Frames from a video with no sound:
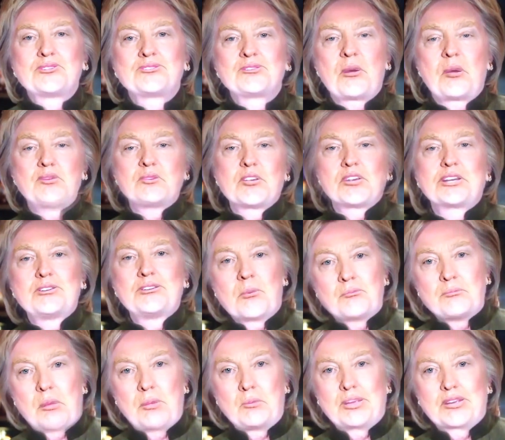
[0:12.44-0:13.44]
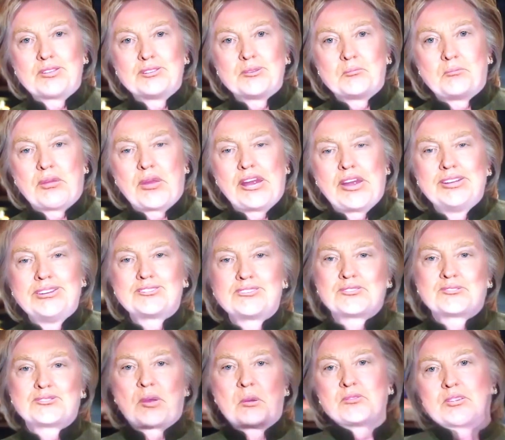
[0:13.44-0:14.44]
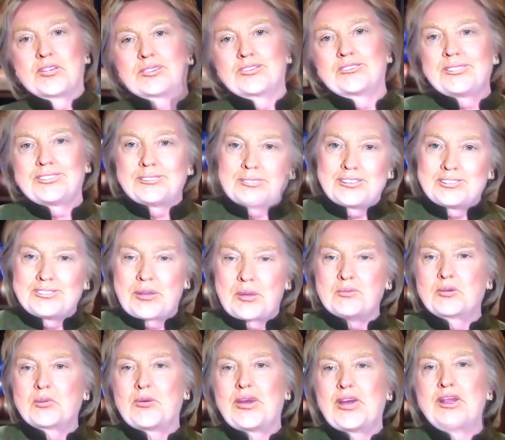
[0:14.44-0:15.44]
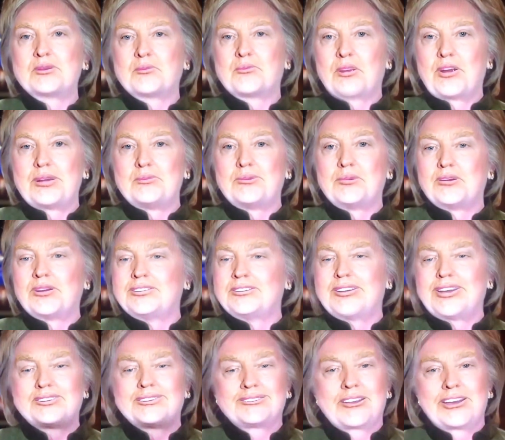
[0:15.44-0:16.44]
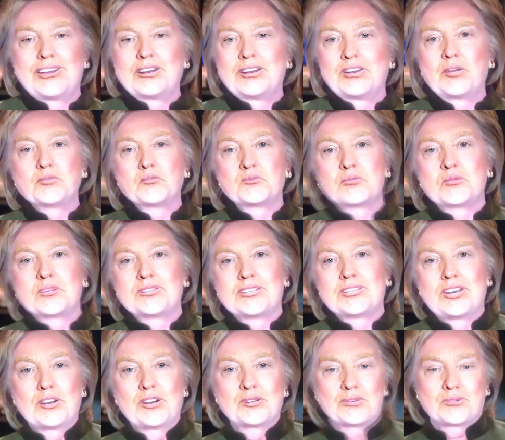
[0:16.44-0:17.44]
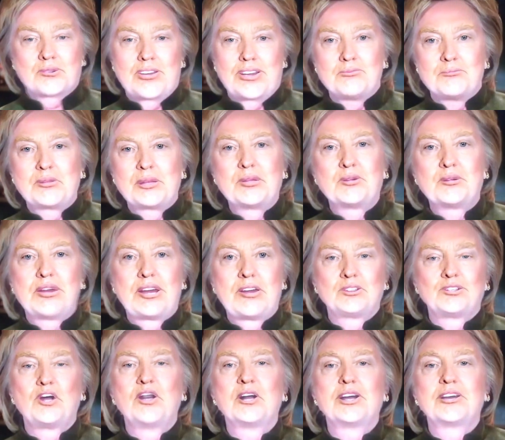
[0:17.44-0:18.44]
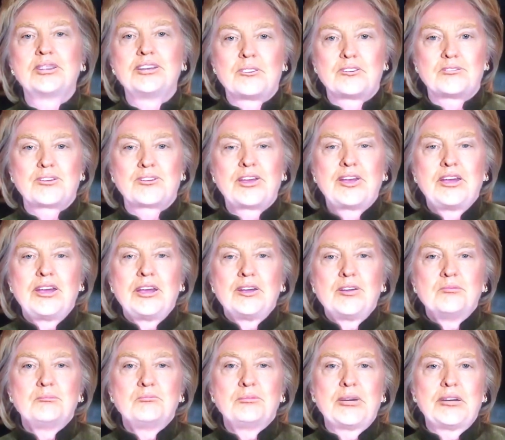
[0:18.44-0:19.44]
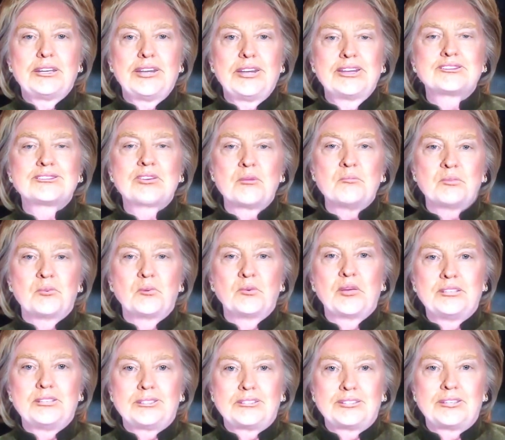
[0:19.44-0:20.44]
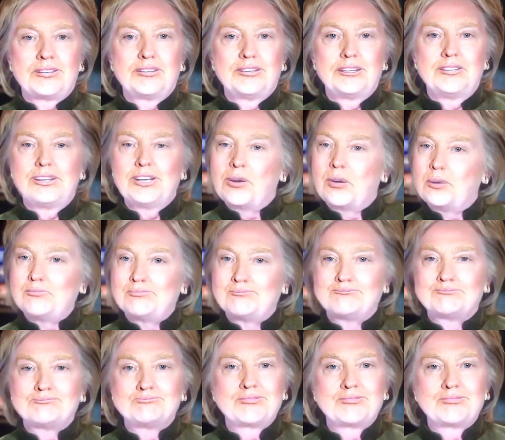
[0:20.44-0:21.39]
subject in the Republican debates, the subject in the Democratic primary. That kind of goes with the territory. I've been around long enough. But at some point, you know,